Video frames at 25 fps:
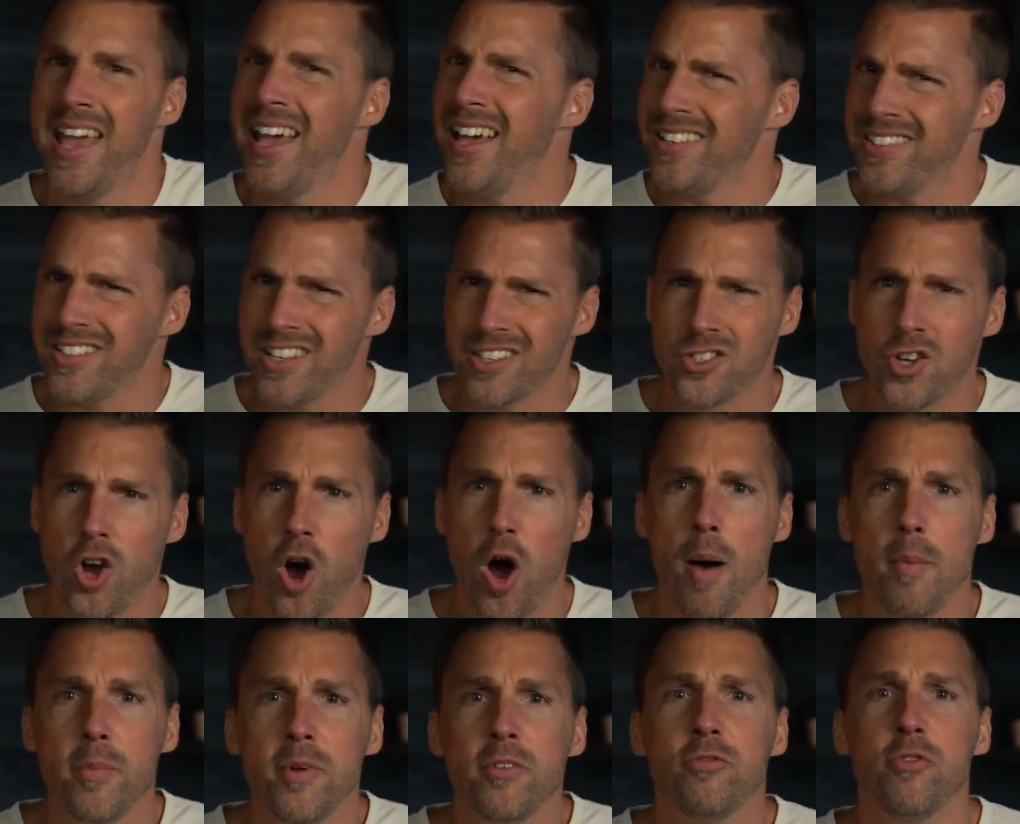as it's
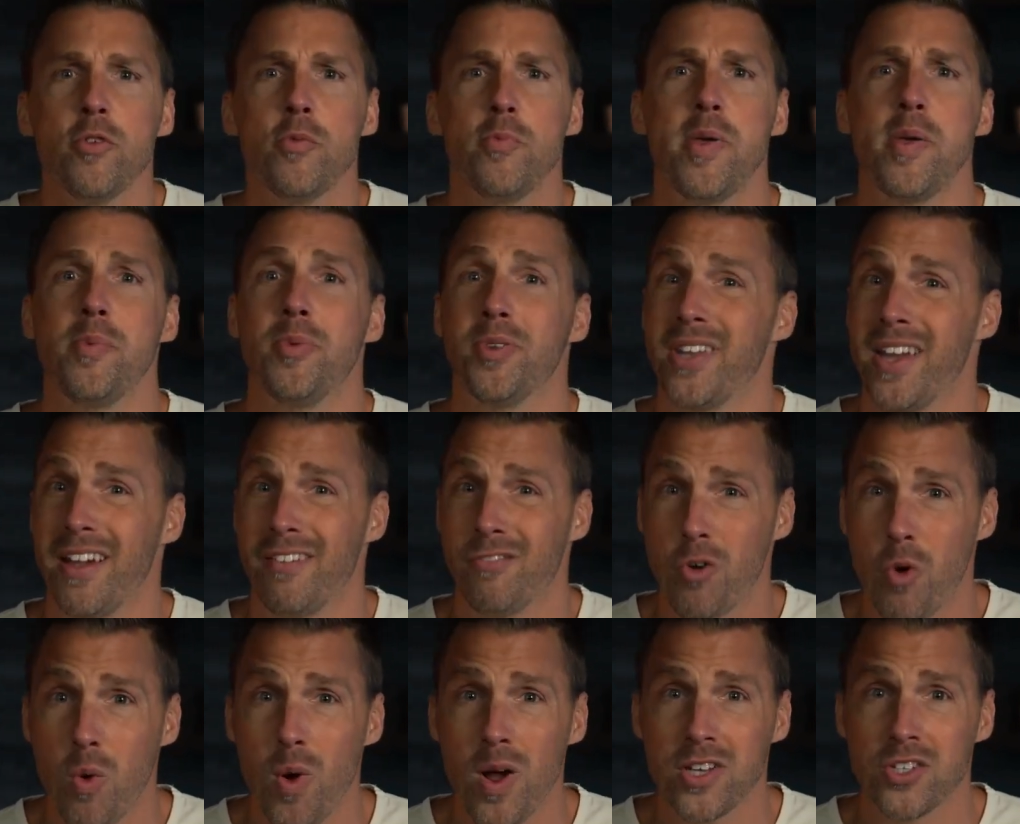common for people to
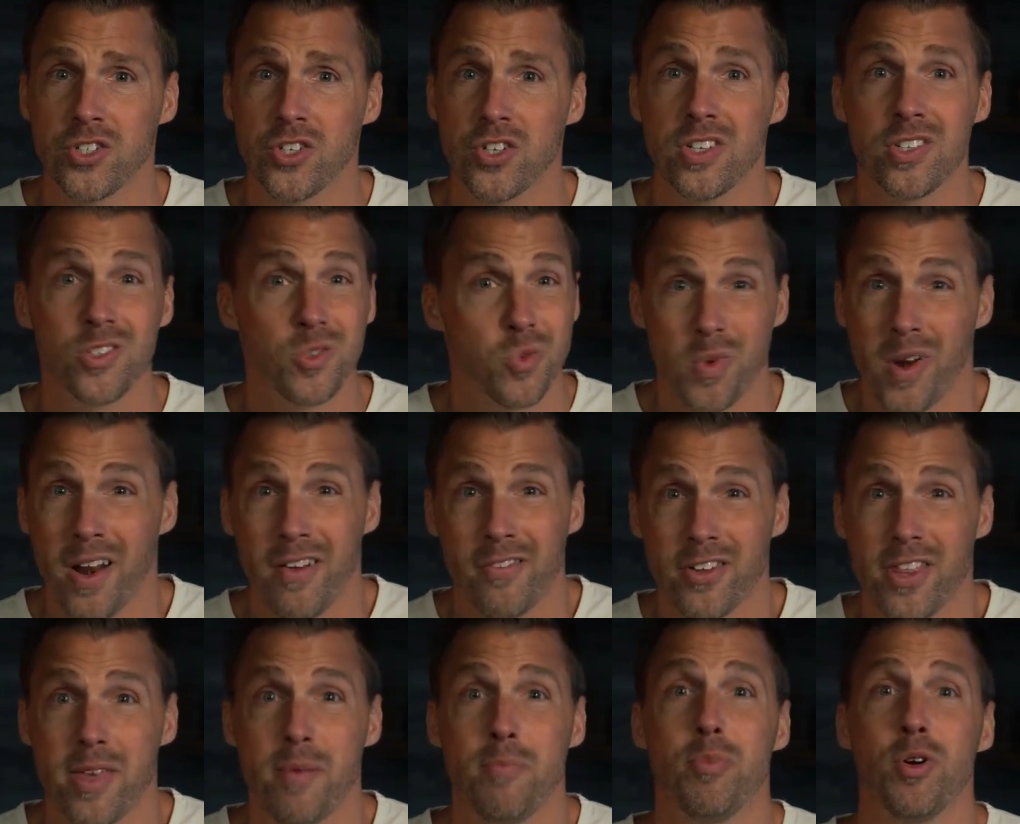have questions
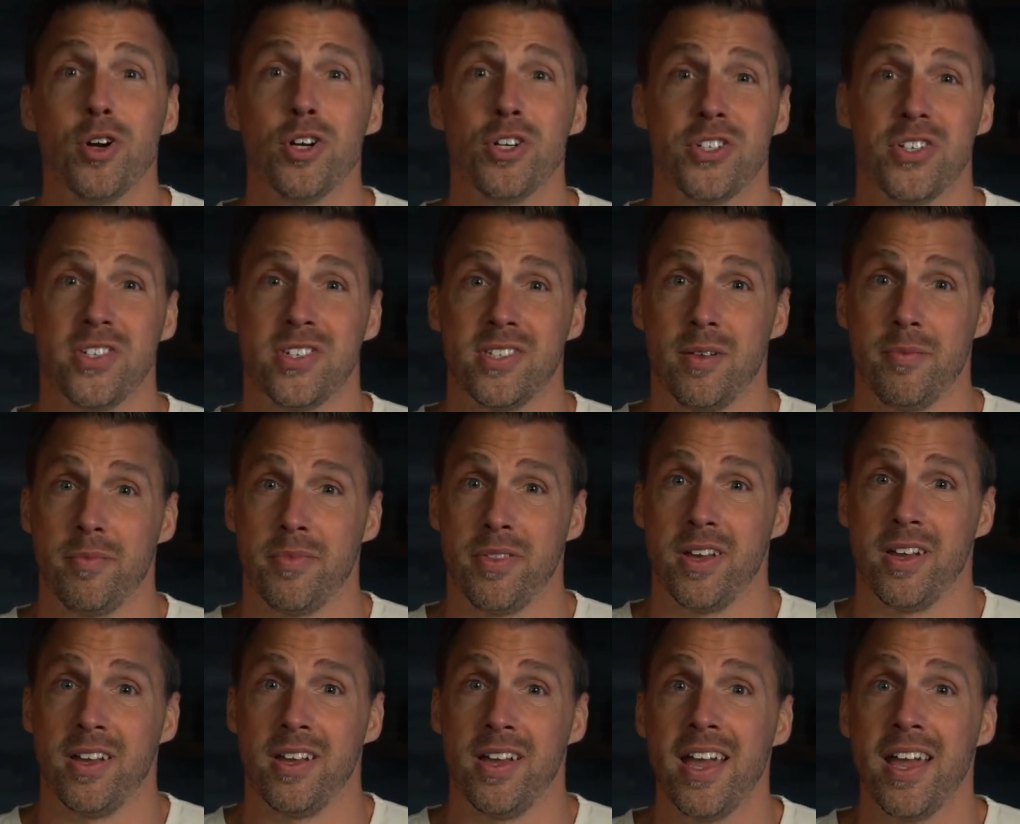whenever they purchase something.